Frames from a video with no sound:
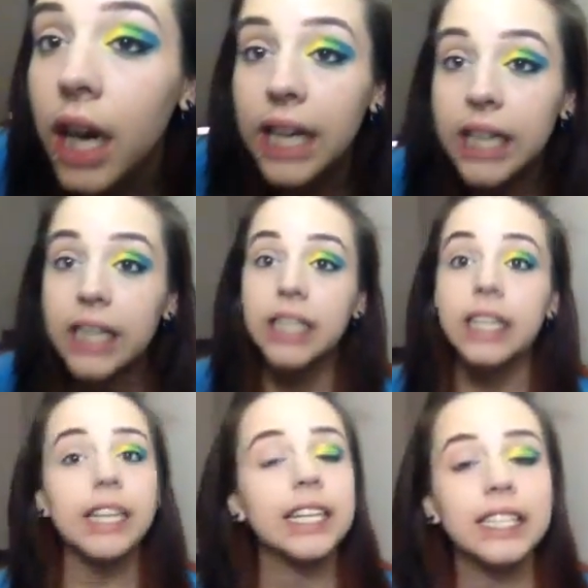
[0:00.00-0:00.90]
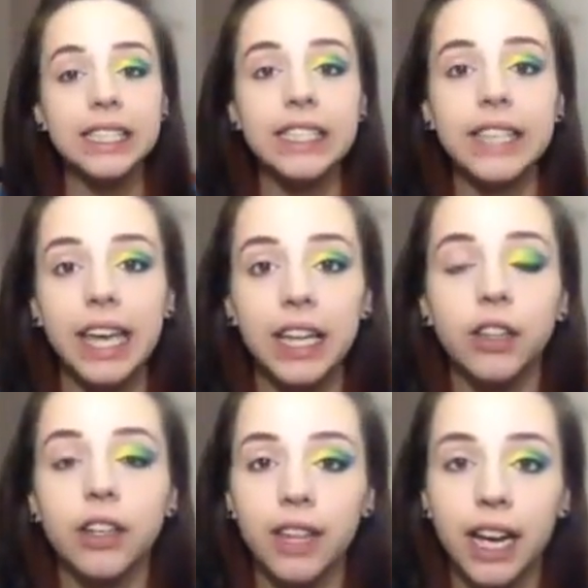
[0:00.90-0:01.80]
It is a
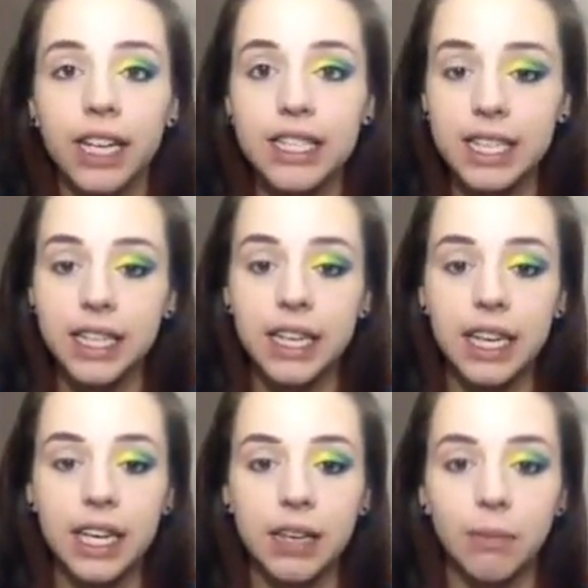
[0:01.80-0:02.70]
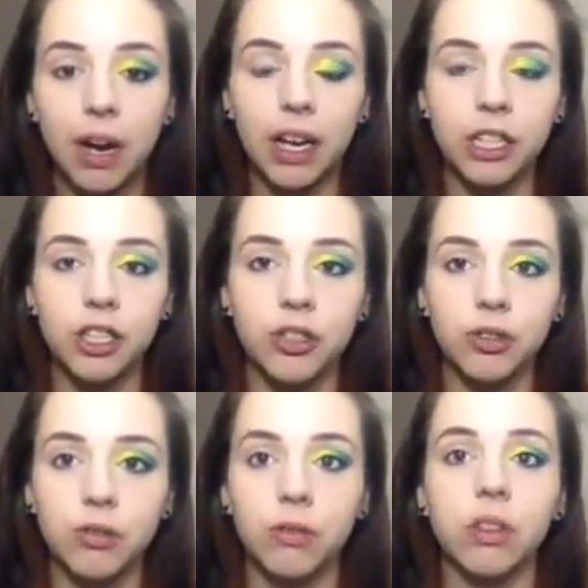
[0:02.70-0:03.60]
look that I did in my
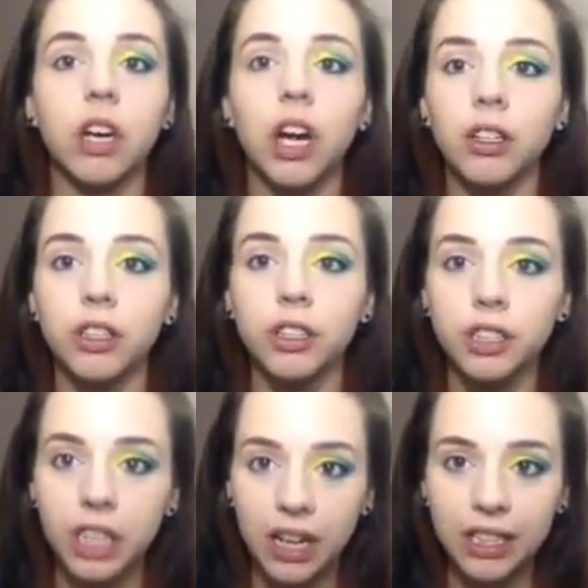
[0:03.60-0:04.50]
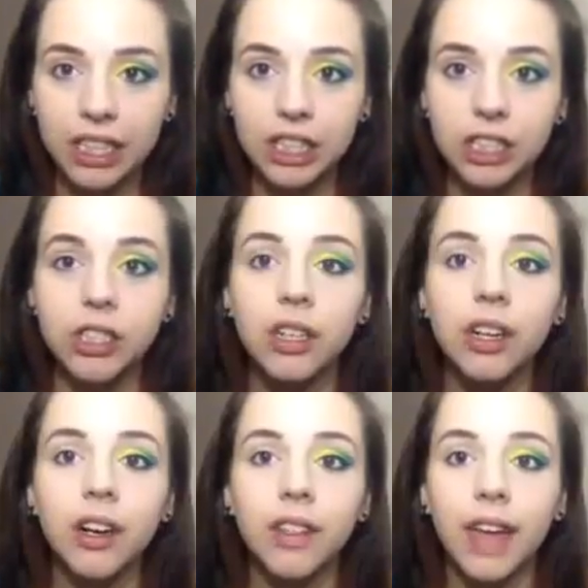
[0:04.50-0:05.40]
June color challenge
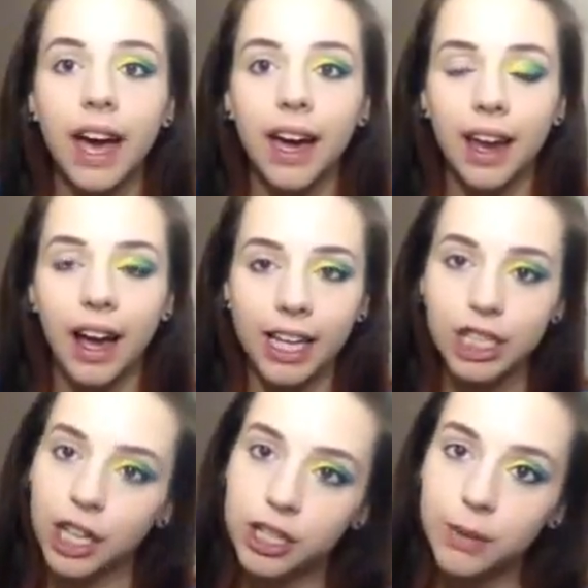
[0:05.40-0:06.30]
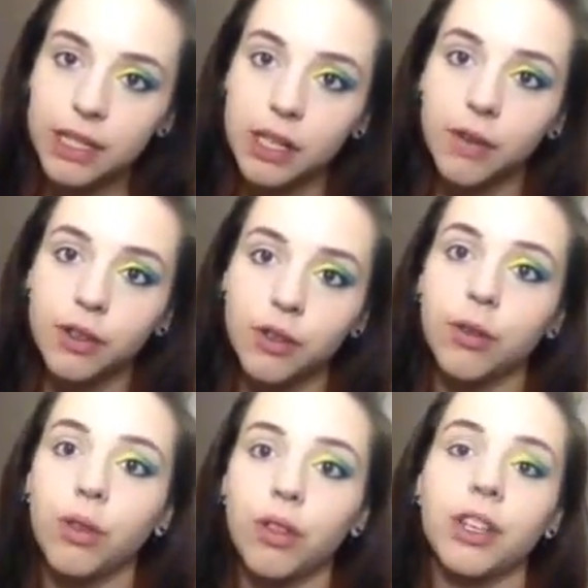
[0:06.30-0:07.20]
that I challenged myself to do
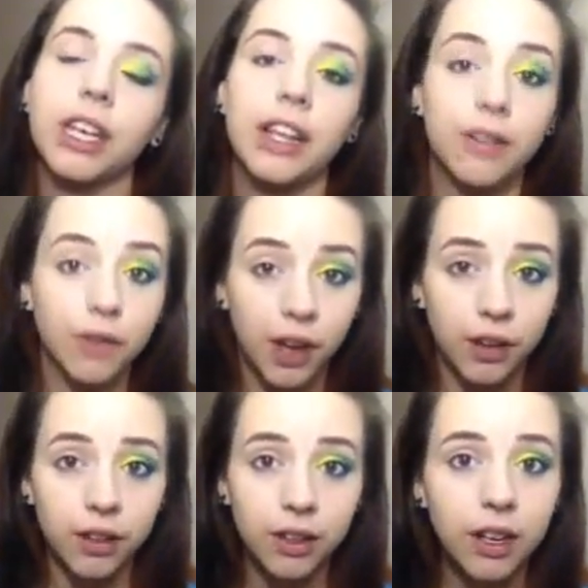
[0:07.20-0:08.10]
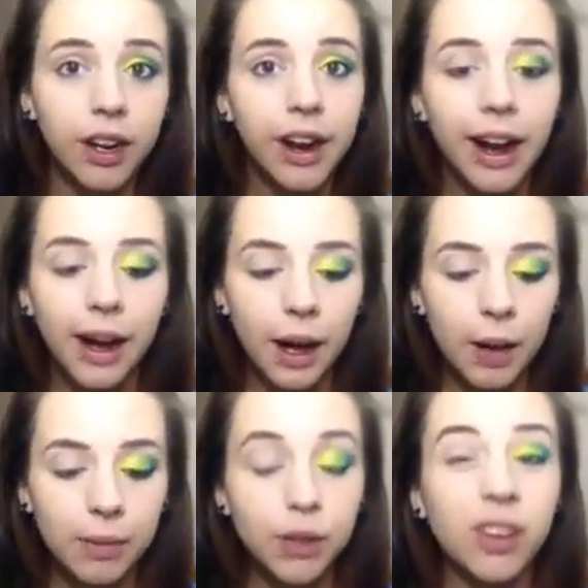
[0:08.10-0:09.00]
30 days of color.
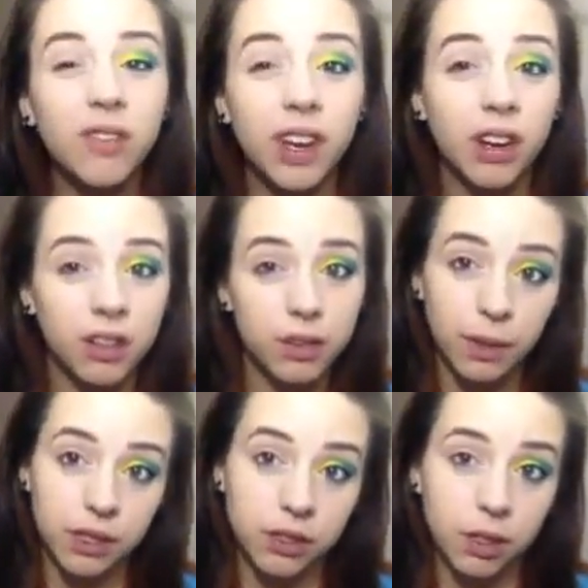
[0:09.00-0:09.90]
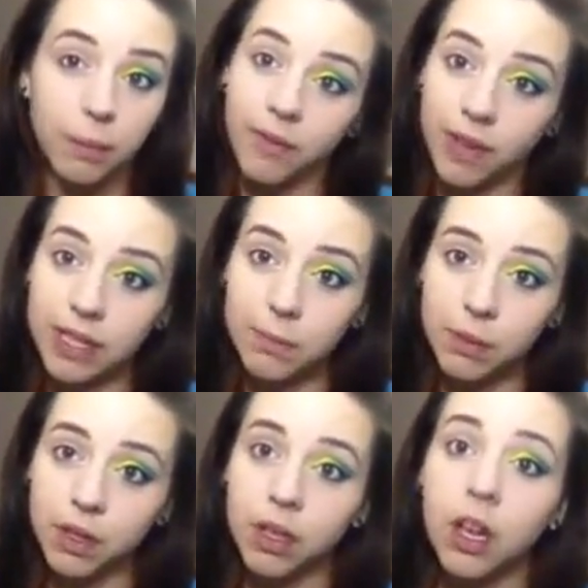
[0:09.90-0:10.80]
And you can find all those pictures on my
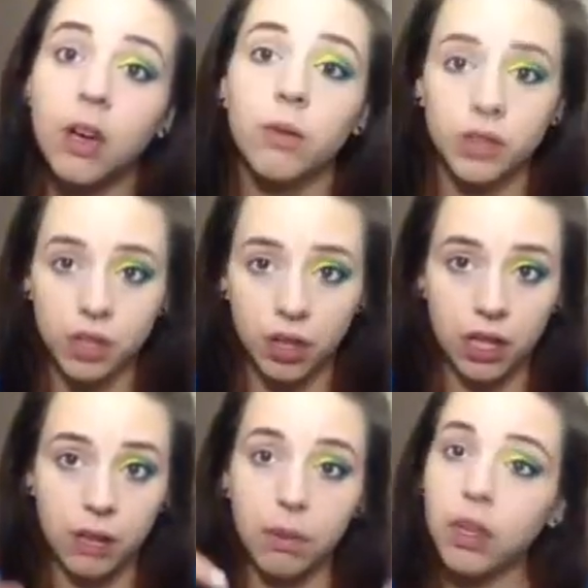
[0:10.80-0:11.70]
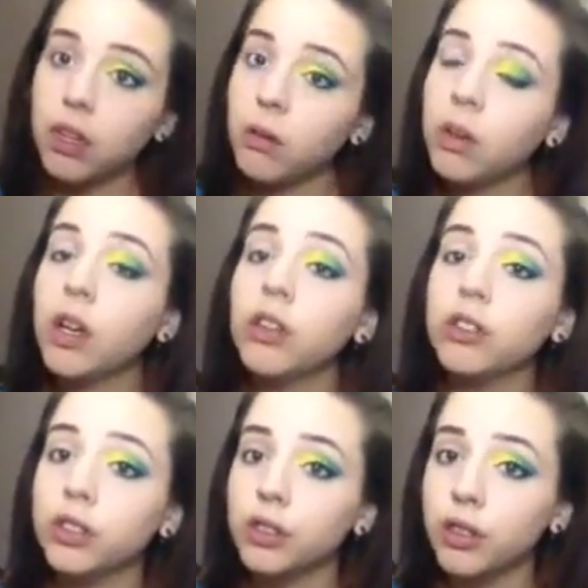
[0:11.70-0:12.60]
Facebook, which I'll link below,
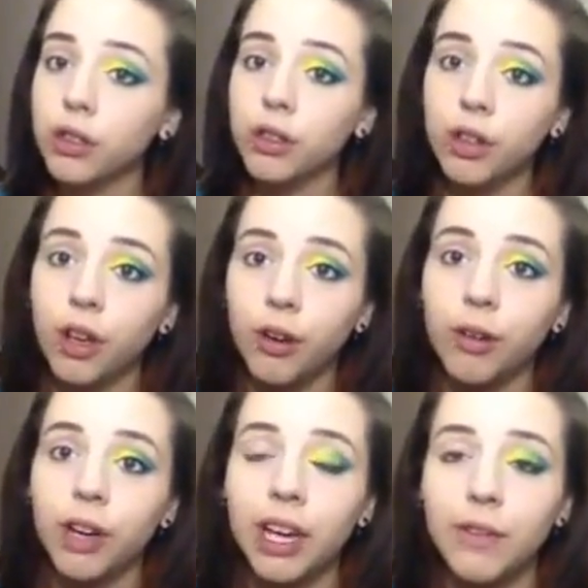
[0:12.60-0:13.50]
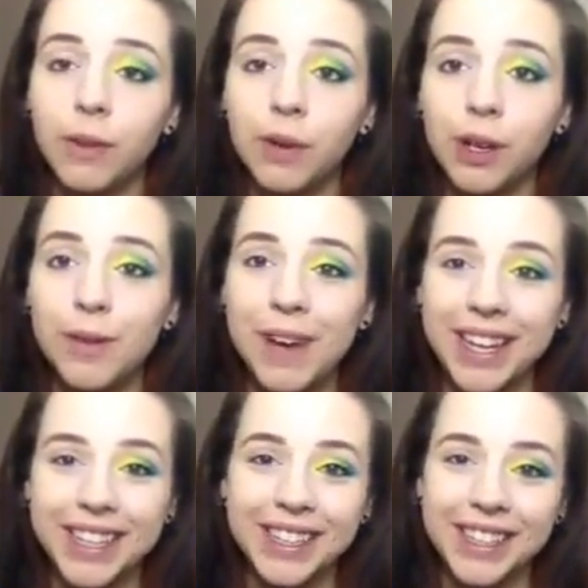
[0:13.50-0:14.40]
just so you know if you want to go back
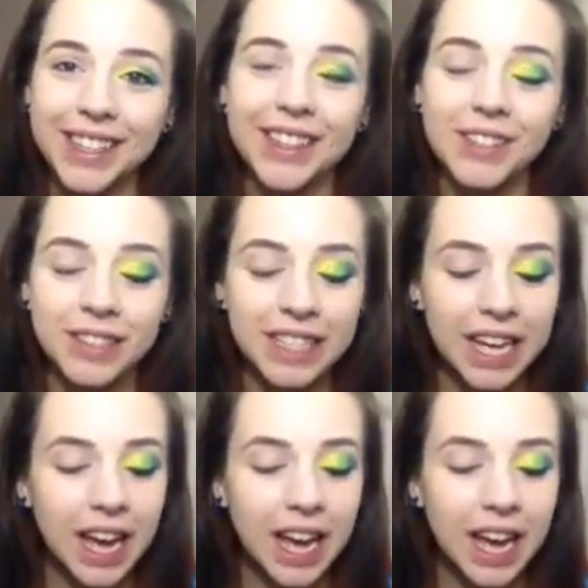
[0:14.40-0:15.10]
and look at those.